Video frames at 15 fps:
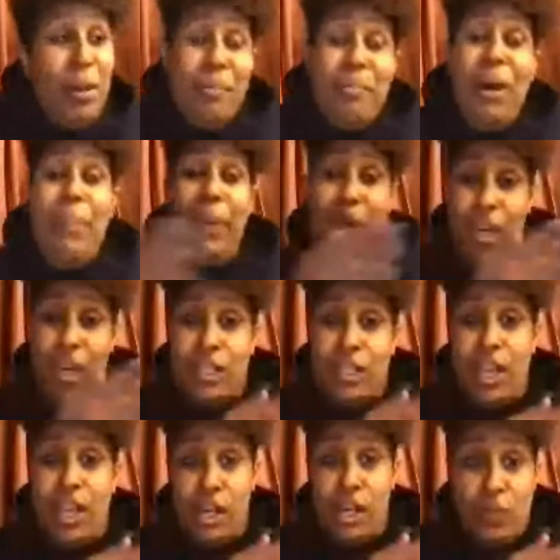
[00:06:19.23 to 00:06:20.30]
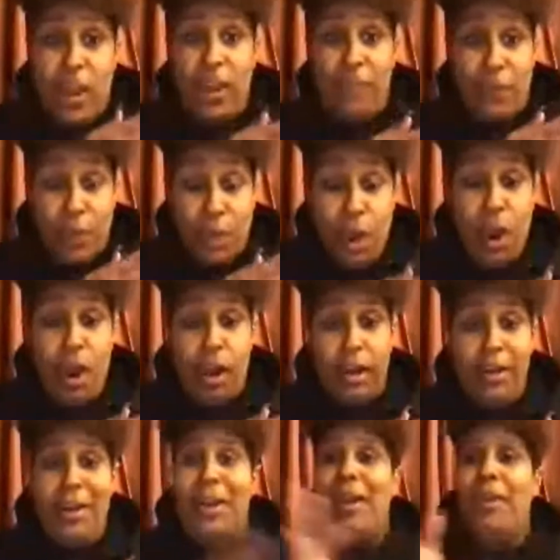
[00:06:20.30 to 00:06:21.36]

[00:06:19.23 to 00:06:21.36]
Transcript: but because they're driving the car,